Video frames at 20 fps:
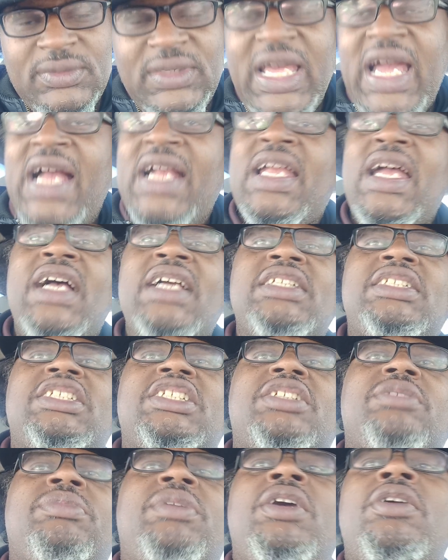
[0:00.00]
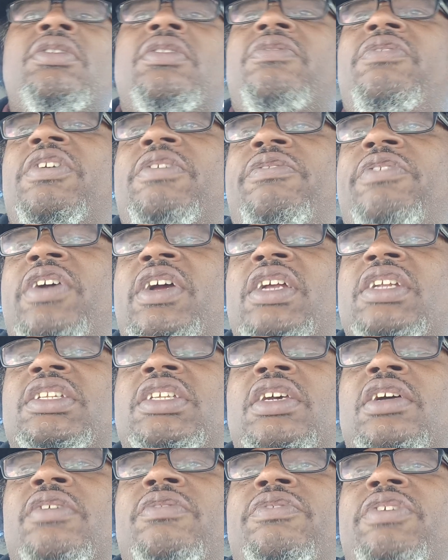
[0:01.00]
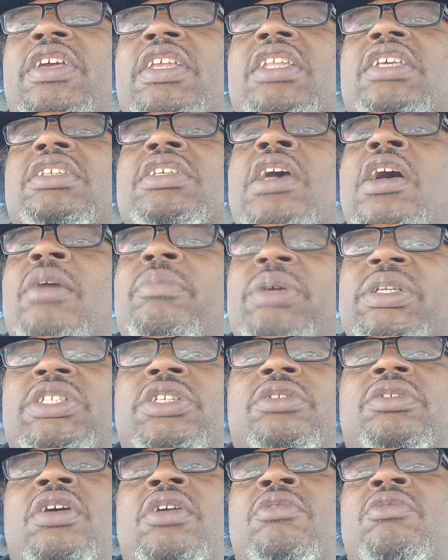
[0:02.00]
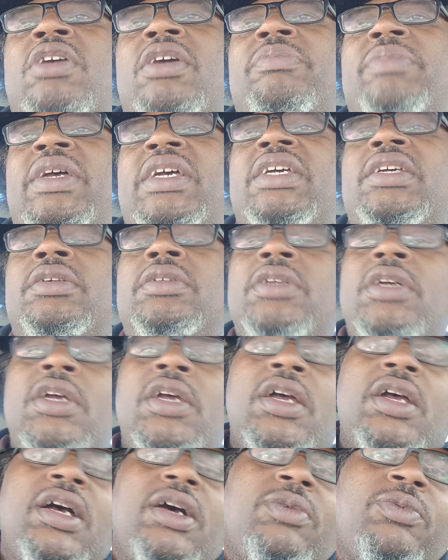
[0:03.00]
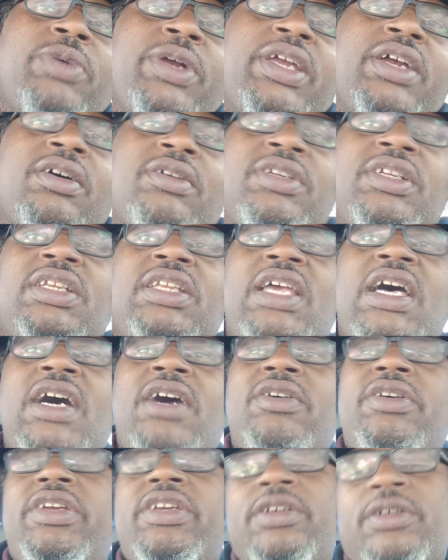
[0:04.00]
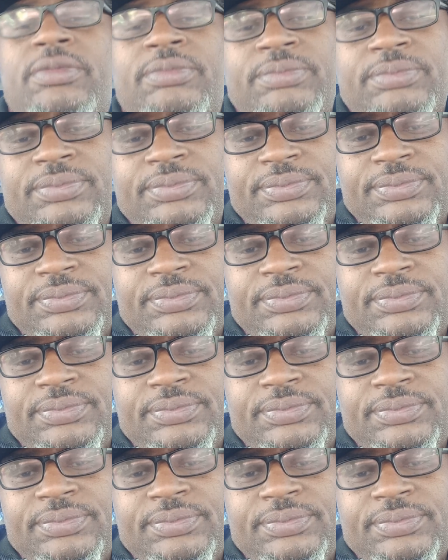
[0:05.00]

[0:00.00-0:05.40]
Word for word: I got smoke for Fairy Tale Felix, but you know what, man? We're gonna allow him